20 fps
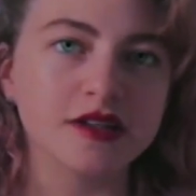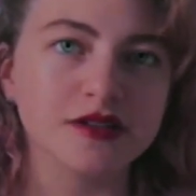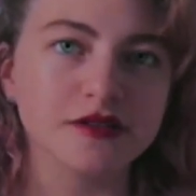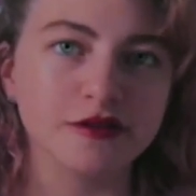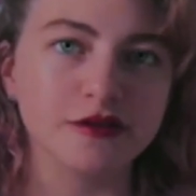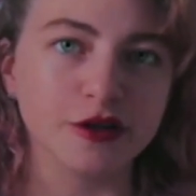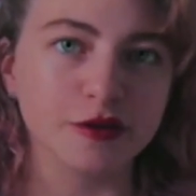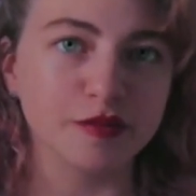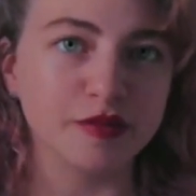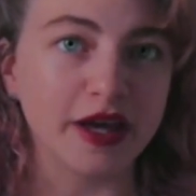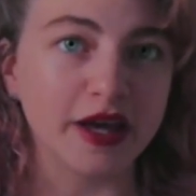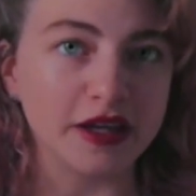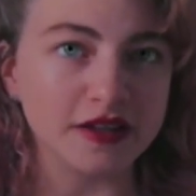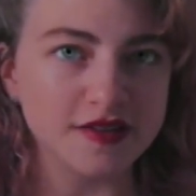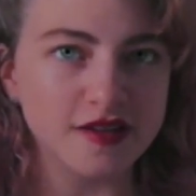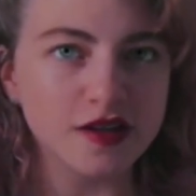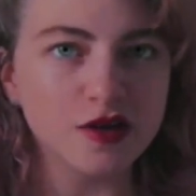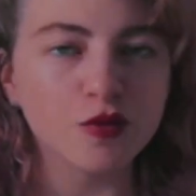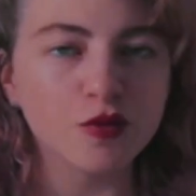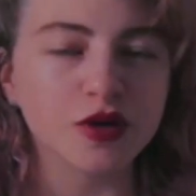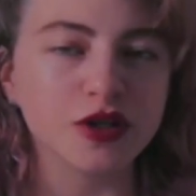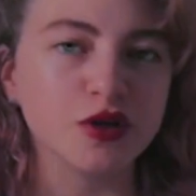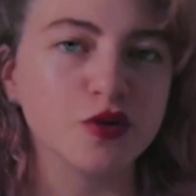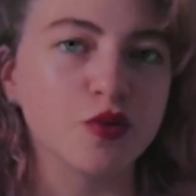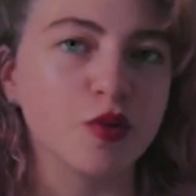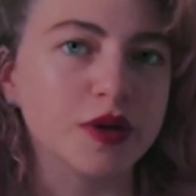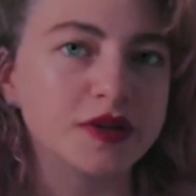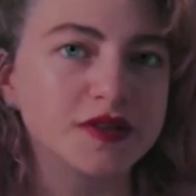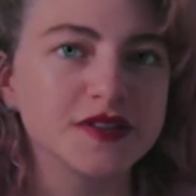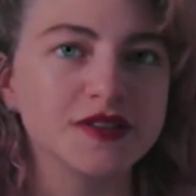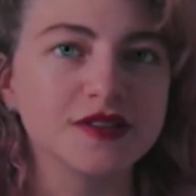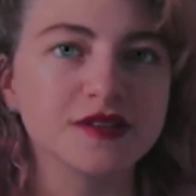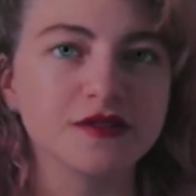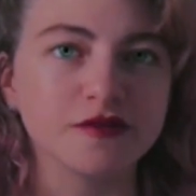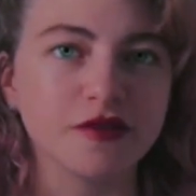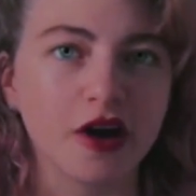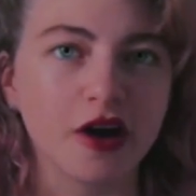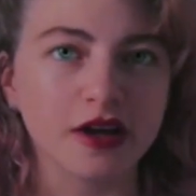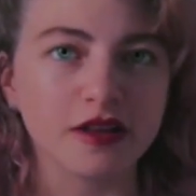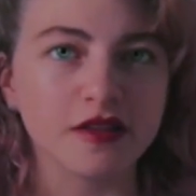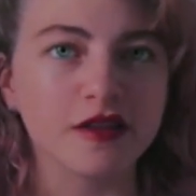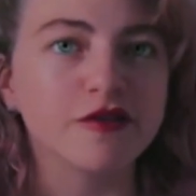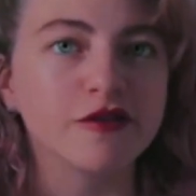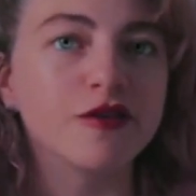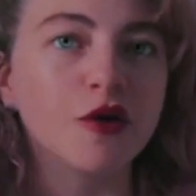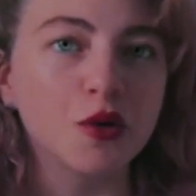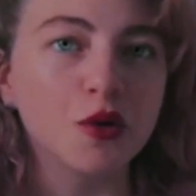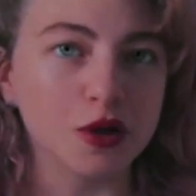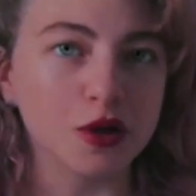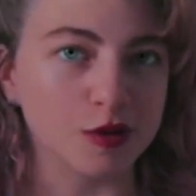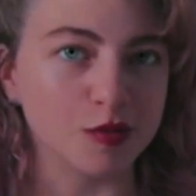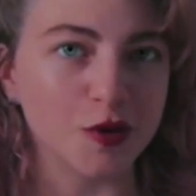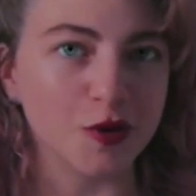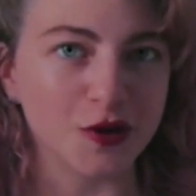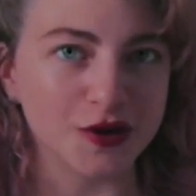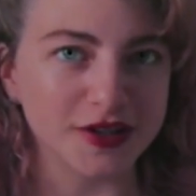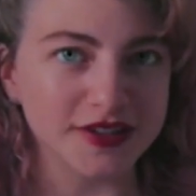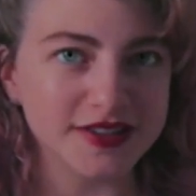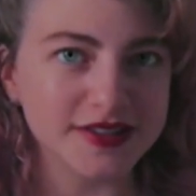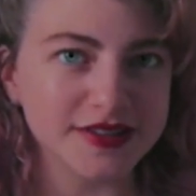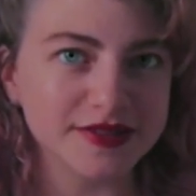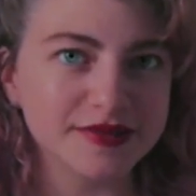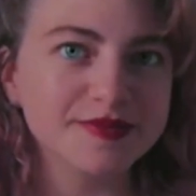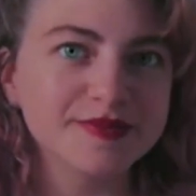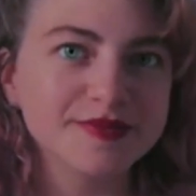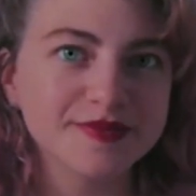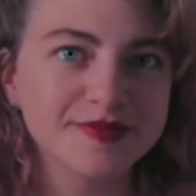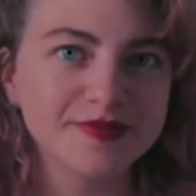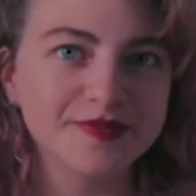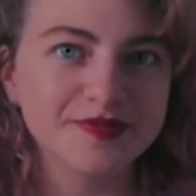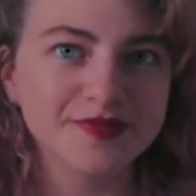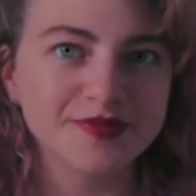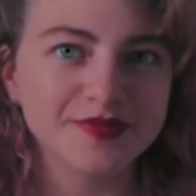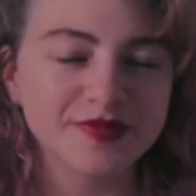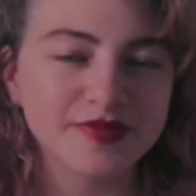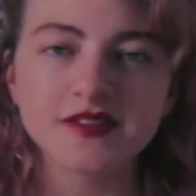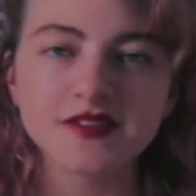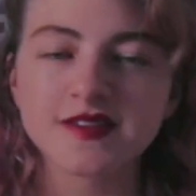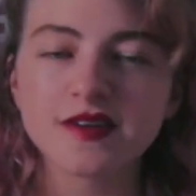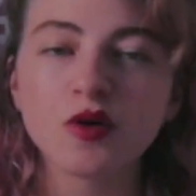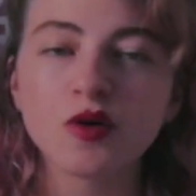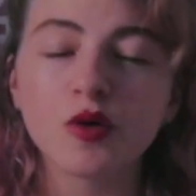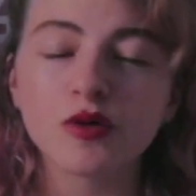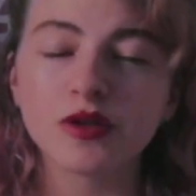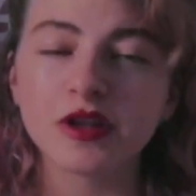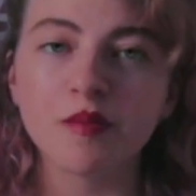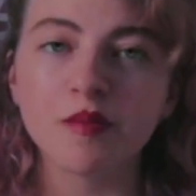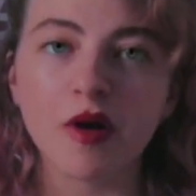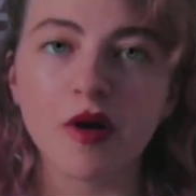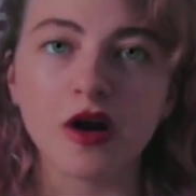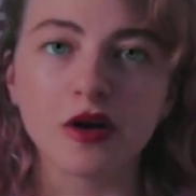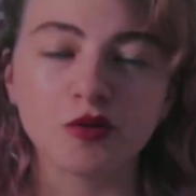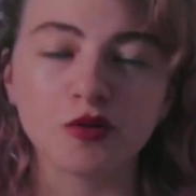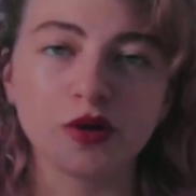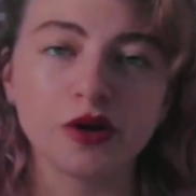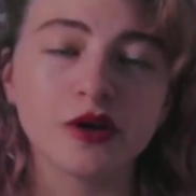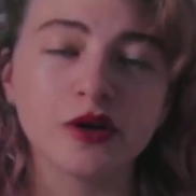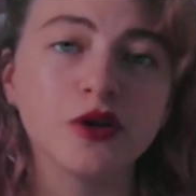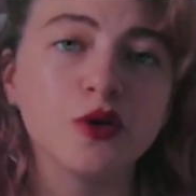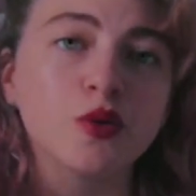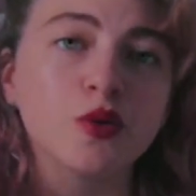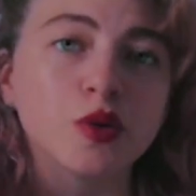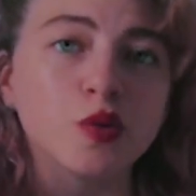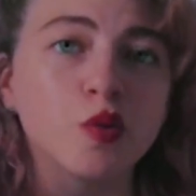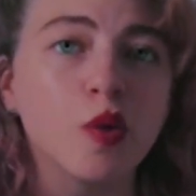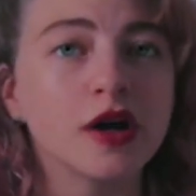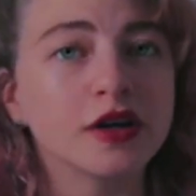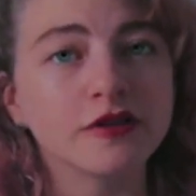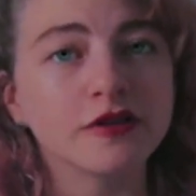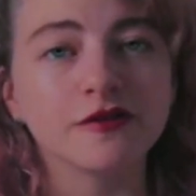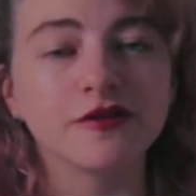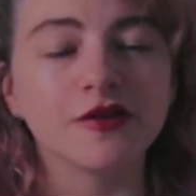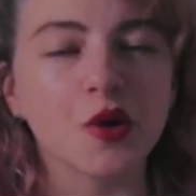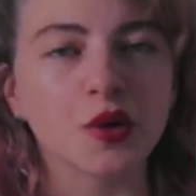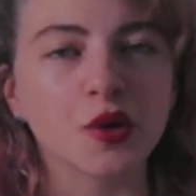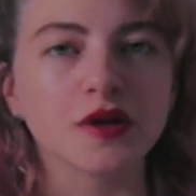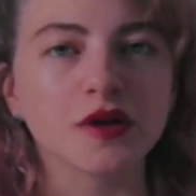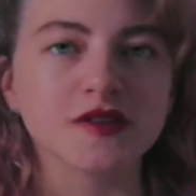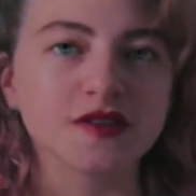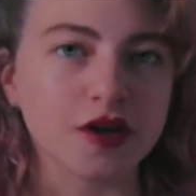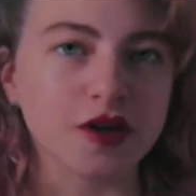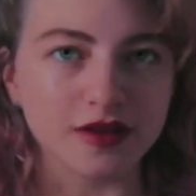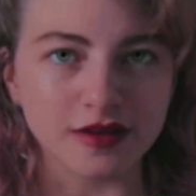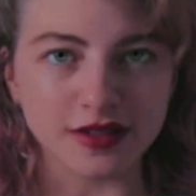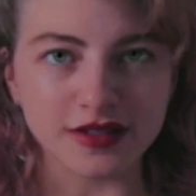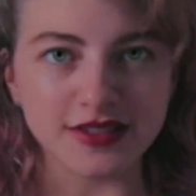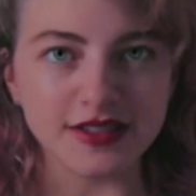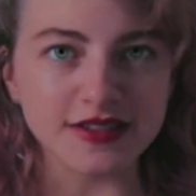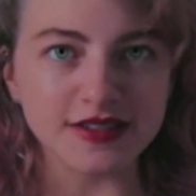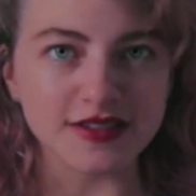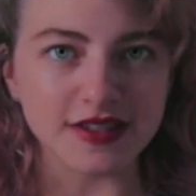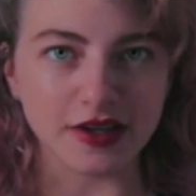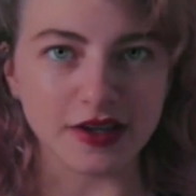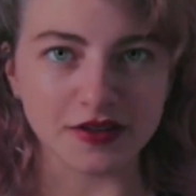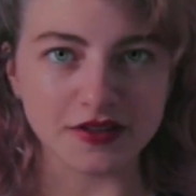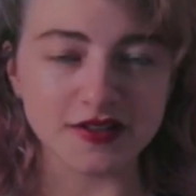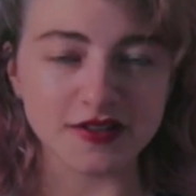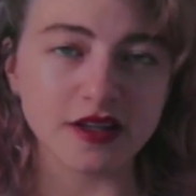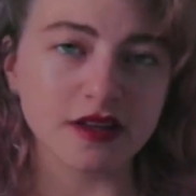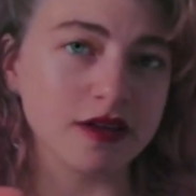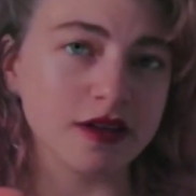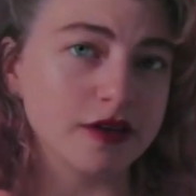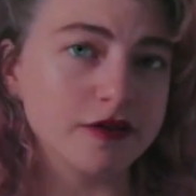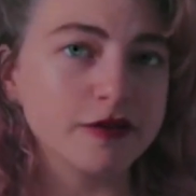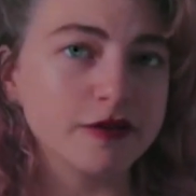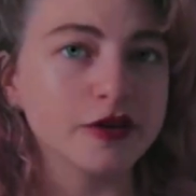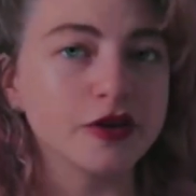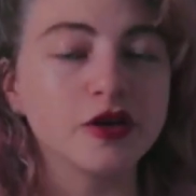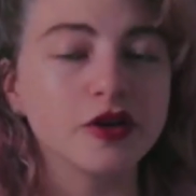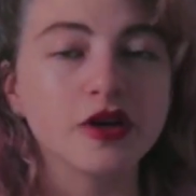end of your painting when you want to define the focal point. That's the only part where you will want to focus on the details, and therefore